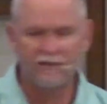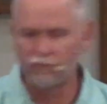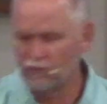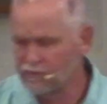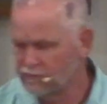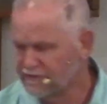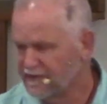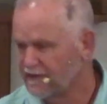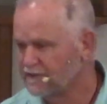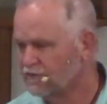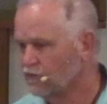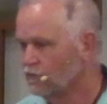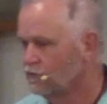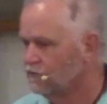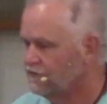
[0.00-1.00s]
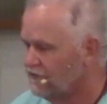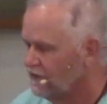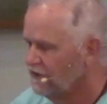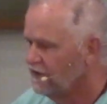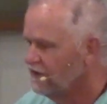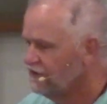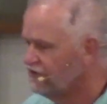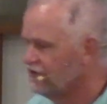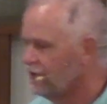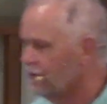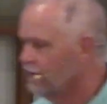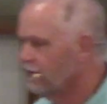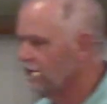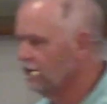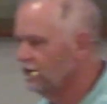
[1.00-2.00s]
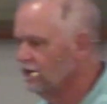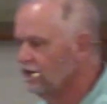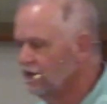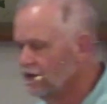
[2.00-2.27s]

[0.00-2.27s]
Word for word: and we would take turns sharing